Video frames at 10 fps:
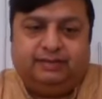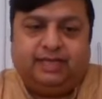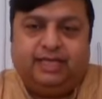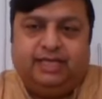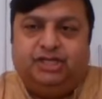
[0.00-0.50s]

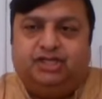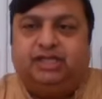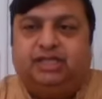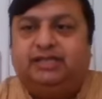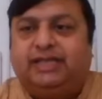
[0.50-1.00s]
The
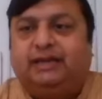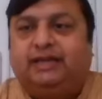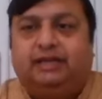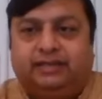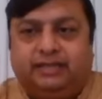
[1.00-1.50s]
EEG
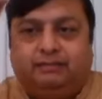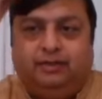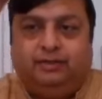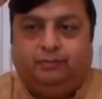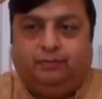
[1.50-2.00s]
technique,
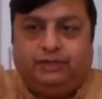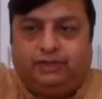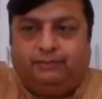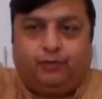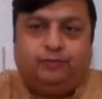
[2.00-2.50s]
put
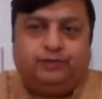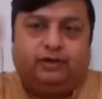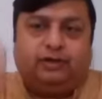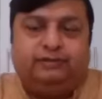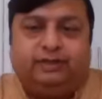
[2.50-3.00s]
some probes
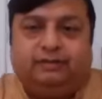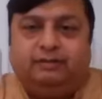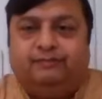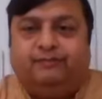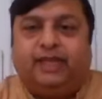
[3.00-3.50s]
around
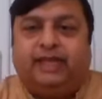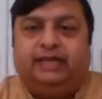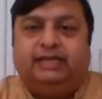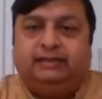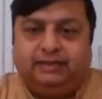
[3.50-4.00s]
the
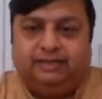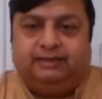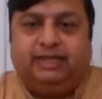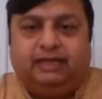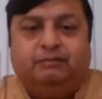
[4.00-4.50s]
head and
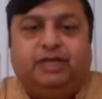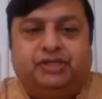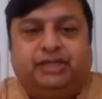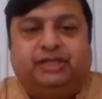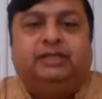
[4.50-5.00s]
they can
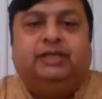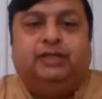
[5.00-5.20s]
measure it.